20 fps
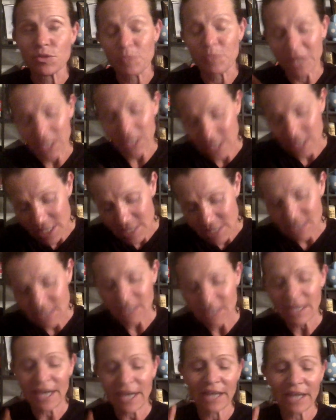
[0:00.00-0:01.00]
been a
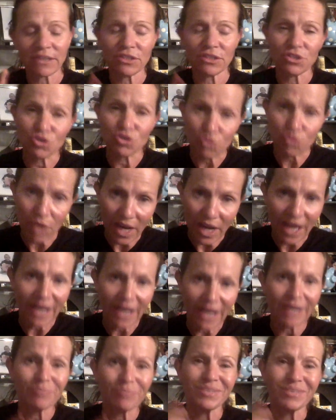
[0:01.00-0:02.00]
disconnect, you
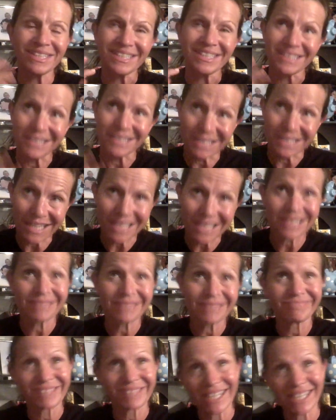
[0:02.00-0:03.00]
tried, but you just
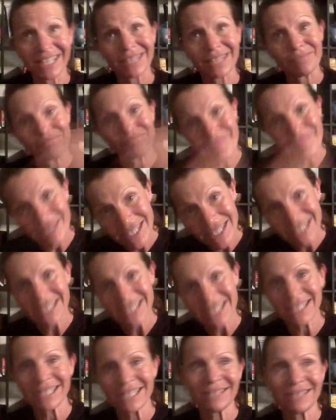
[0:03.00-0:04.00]
kind of missed
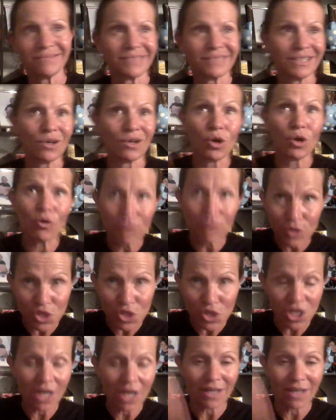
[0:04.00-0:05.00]
it, you
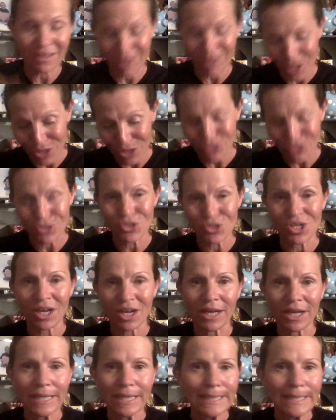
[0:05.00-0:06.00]
overshot, you
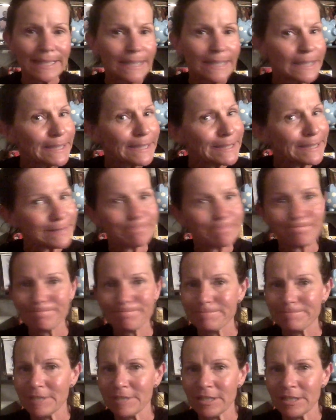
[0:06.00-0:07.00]
undershot.
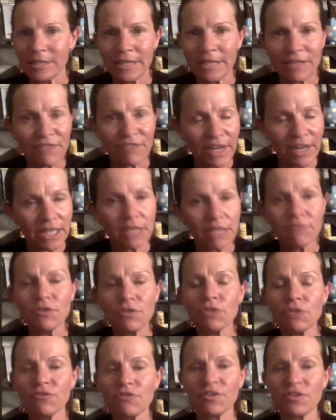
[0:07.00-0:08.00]
If I give
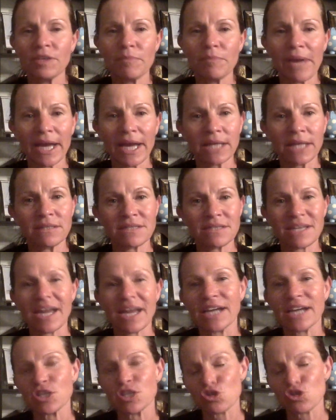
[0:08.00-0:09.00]
you feedback and say,
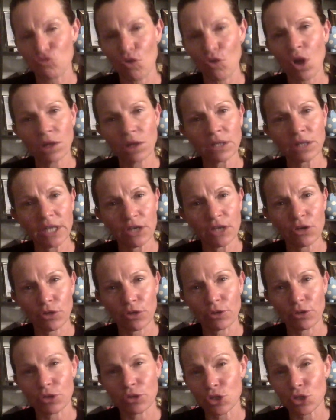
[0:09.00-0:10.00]
I strongly
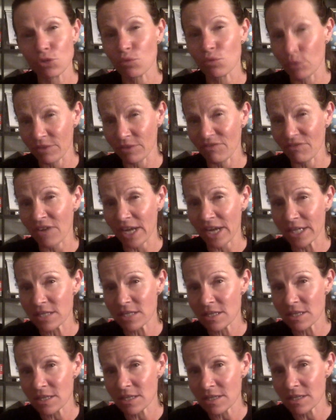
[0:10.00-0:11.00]
encourage you to revise
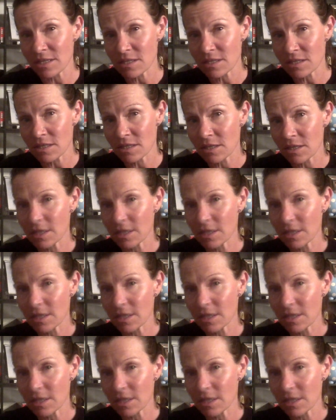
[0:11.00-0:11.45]
this,